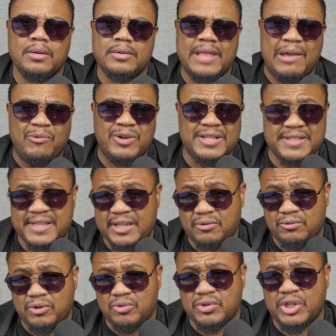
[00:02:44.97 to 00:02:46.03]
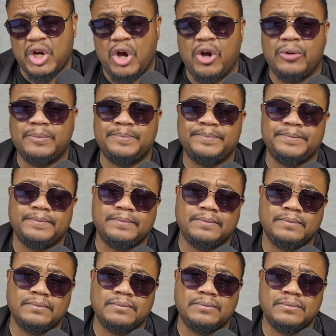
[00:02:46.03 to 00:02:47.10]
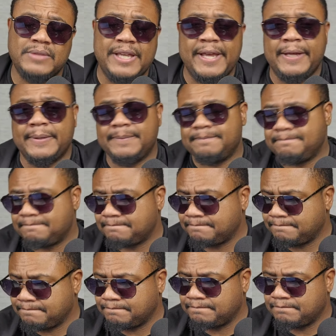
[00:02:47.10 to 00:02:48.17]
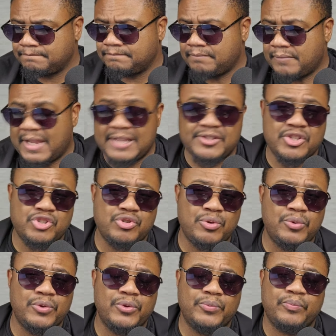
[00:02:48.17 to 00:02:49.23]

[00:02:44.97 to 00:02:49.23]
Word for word: They want to see you lose it all. Yeah. That's the truth.